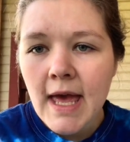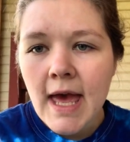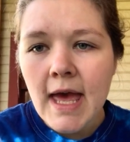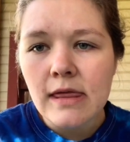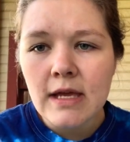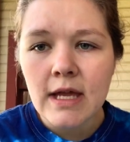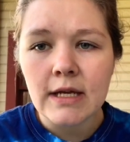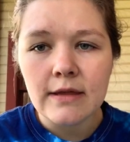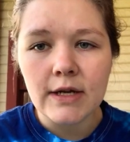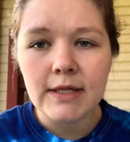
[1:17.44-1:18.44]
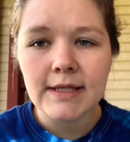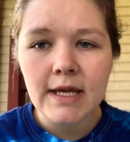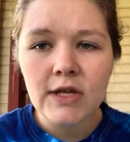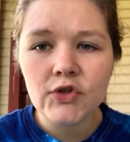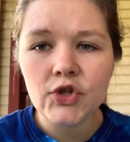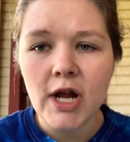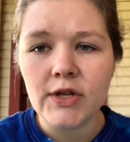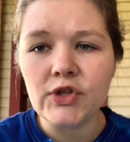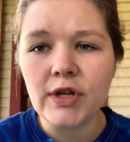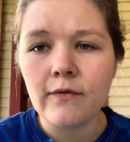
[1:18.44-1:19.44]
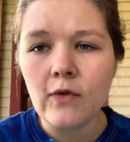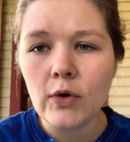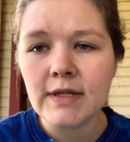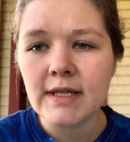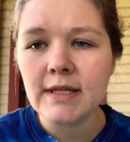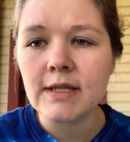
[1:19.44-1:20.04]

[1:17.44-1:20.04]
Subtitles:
And then their second strategy focuses